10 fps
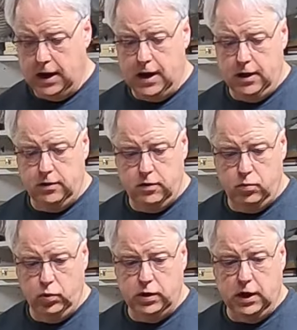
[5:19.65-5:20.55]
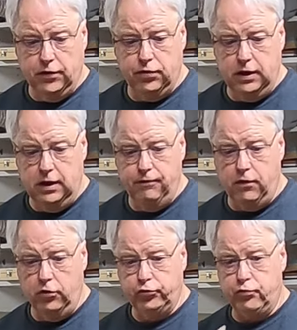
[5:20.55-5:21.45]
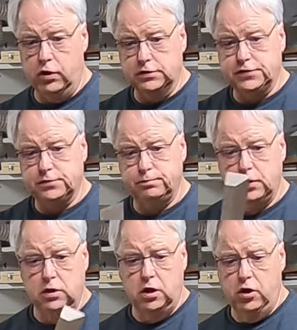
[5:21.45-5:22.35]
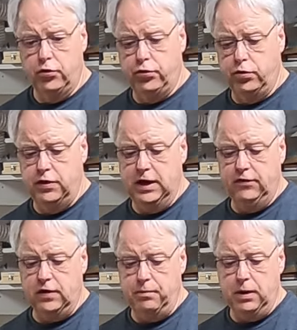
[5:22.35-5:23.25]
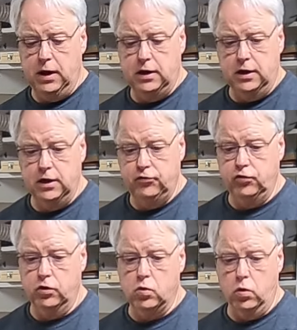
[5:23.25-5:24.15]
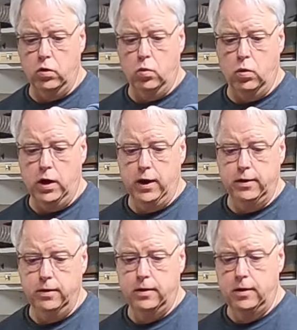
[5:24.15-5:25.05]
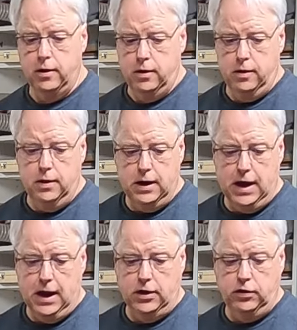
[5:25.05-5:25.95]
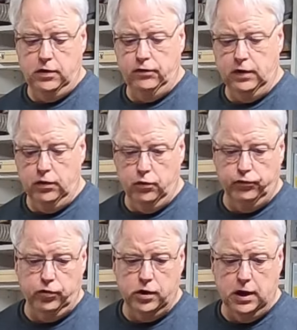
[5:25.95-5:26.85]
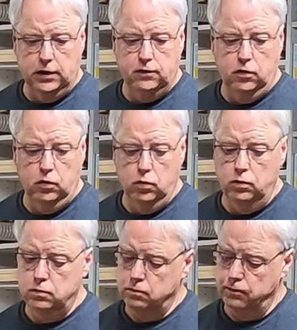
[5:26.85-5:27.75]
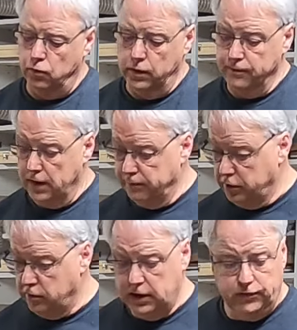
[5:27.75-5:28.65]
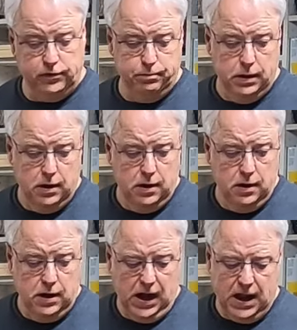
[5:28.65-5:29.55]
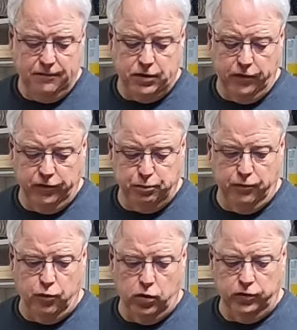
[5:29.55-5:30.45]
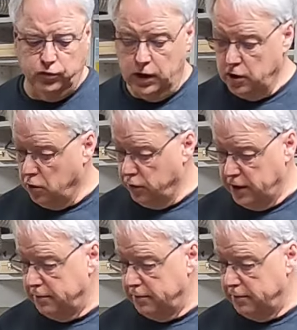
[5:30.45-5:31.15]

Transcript: And we cut the false fronts. These I made 1.25 inches wide, and you can see those are cut to 45 degrees. And I've done this before, so I know